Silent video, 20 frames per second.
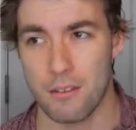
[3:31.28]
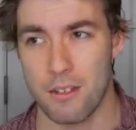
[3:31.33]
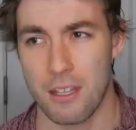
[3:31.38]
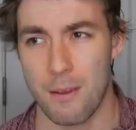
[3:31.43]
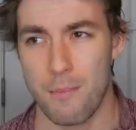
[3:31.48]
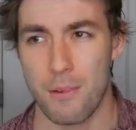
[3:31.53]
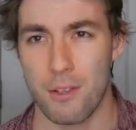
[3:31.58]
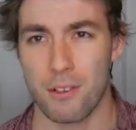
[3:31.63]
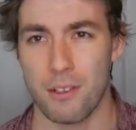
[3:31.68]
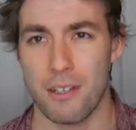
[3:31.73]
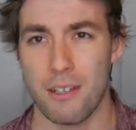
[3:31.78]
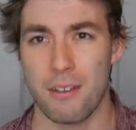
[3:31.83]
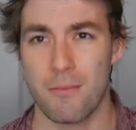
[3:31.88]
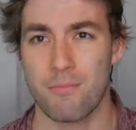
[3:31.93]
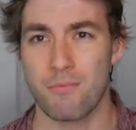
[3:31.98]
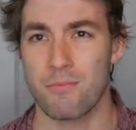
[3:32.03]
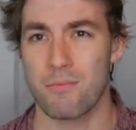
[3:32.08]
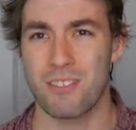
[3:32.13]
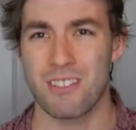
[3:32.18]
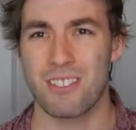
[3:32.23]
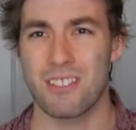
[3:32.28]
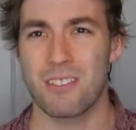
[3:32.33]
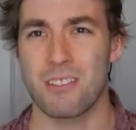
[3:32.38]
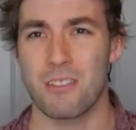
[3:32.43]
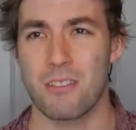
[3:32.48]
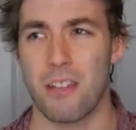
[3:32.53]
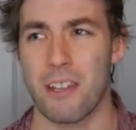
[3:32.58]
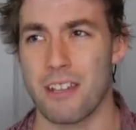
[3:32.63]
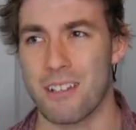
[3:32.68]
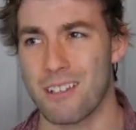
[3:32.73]
Typically,
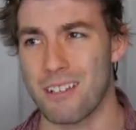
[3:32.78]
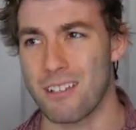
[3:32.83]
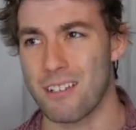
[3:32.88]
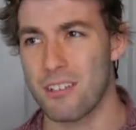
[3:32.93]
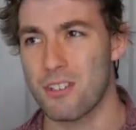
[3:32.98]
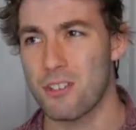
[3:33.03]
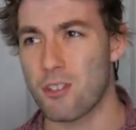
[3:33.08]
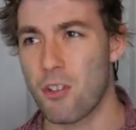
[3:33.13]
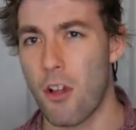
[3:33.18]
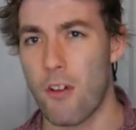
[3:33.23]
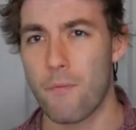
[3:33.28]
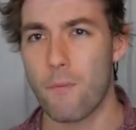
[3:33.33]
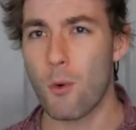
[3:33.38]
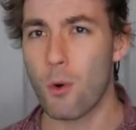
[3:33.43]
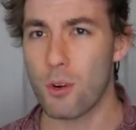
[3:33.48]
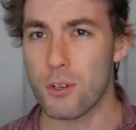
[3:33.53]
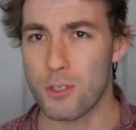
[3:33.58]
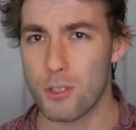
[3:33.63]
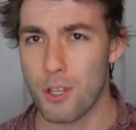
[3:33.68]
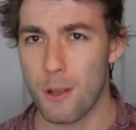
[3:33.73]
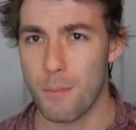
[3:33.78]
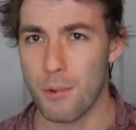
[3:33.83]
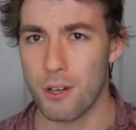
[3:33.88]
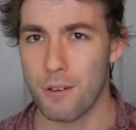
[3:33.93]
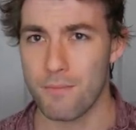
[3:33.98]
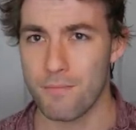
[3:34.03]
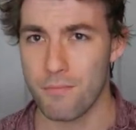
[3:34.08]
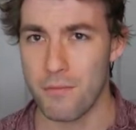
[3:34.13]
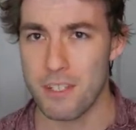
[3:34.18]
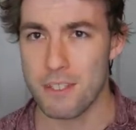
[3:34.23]
like sophomore
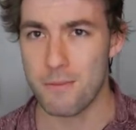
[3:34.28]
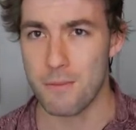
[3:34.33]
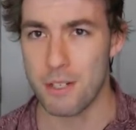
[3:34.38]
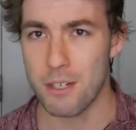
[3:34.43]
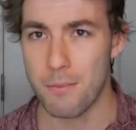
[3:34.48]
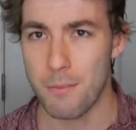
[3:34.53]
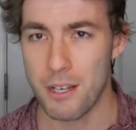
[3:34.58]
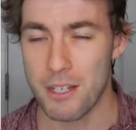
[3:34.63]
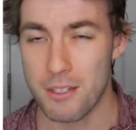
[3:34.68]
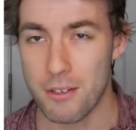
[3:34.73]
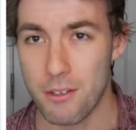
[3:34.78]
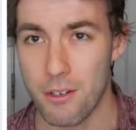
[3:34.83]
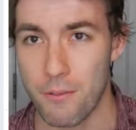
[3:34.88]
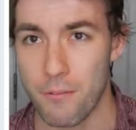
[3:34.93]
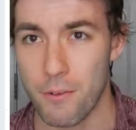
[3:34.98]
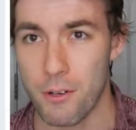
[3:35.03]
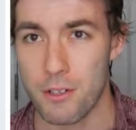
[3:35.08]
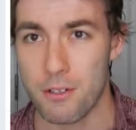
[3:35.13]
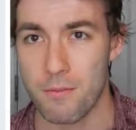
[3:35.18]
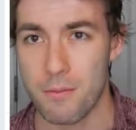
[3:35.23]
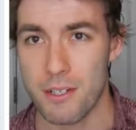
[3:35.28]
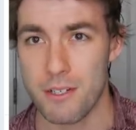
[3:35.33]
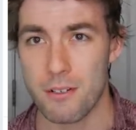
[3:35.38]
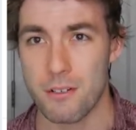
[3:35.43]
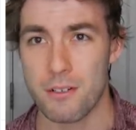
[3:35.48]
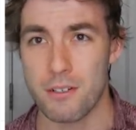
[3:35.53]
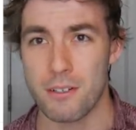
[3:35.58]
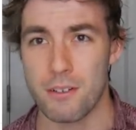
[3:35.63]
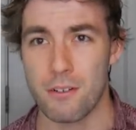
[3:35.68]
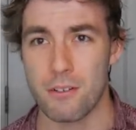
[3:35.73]
summer is when you might do your first
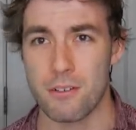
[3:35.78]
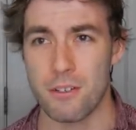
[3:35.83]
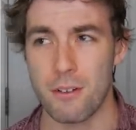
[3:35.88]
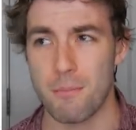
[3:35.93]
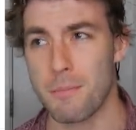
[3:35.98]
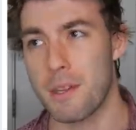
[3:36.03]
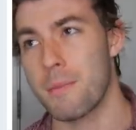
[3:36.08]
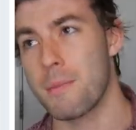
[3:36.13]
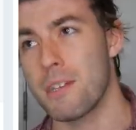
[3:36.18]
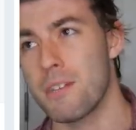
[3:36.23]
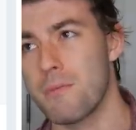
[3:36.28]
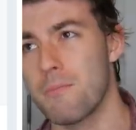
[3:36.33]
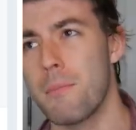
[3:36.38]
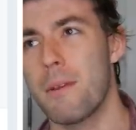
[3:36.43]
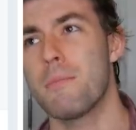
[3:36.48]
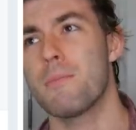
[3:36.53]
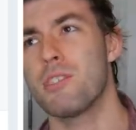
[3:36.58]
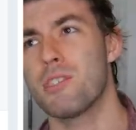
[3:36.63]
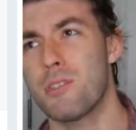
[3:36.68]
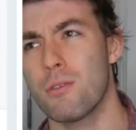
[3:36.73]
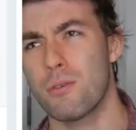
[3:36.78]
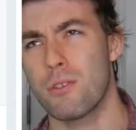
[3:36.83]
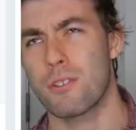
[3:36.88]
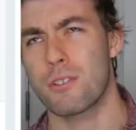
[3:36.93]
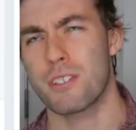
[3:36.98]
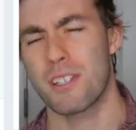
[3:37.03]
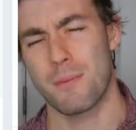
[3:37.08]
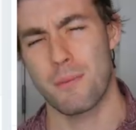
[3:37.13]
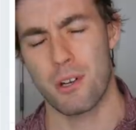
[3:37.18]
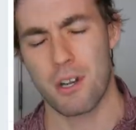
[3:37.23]
research internship, maybe junior
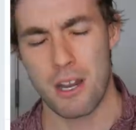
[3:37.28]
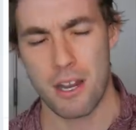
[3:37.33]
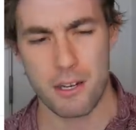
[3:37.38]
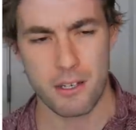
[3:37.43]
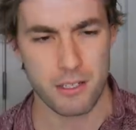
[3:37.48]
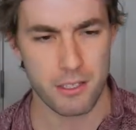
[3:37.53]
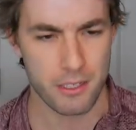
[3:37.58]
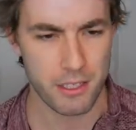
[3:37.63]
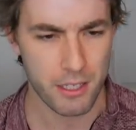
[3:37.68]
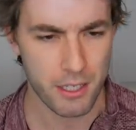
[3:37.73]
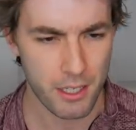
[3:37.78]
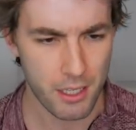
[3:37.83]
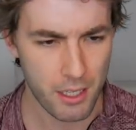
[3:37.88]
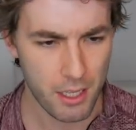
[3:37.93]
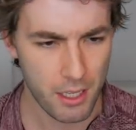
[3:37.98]
summer, actually.